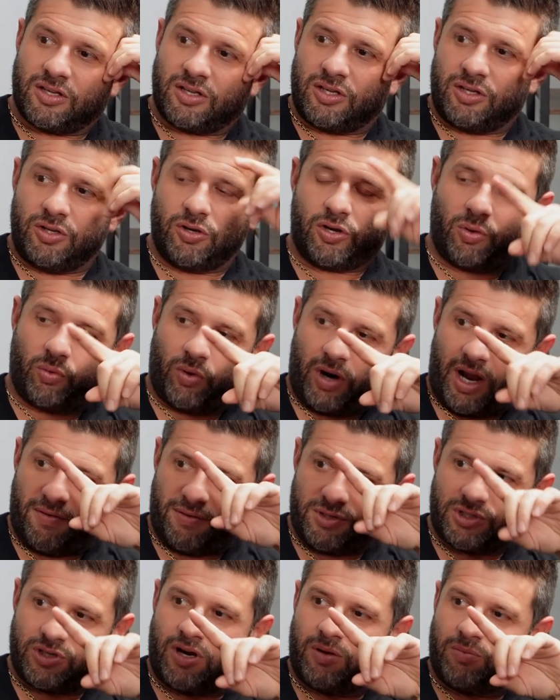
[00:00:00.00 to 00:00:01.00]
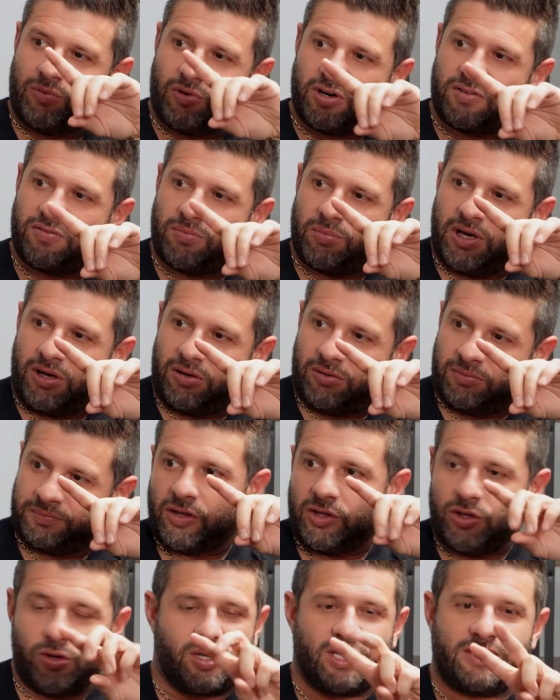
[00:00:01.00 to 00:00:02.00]
Yeah. You could have a job, work from home.
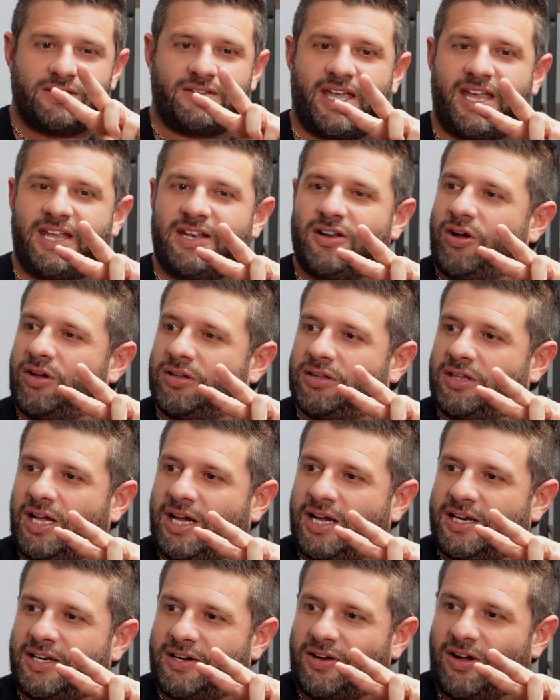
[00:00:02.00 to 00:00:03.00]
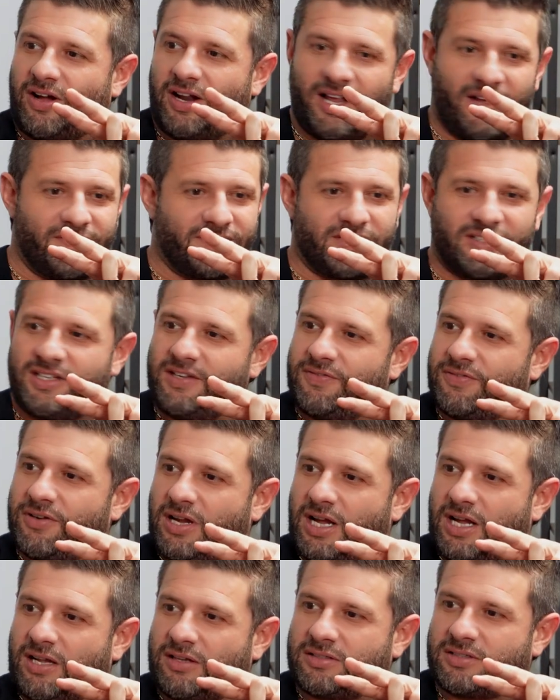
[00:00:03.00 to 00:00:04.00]
You could date online and not have to leave your
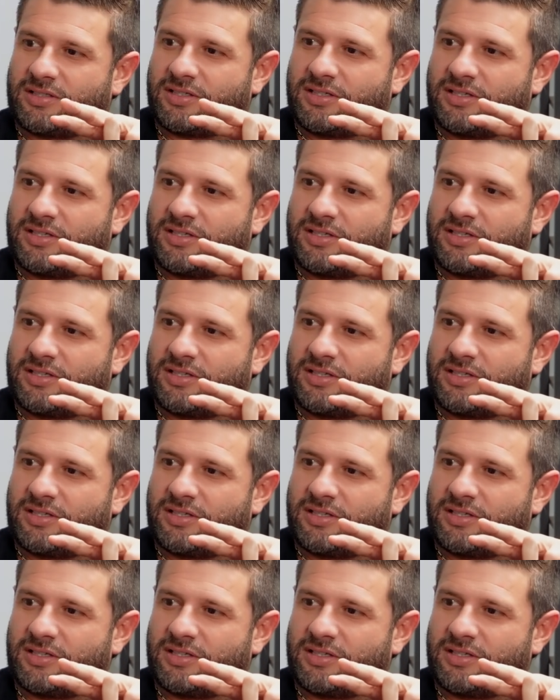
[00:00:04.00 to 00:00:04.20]
house.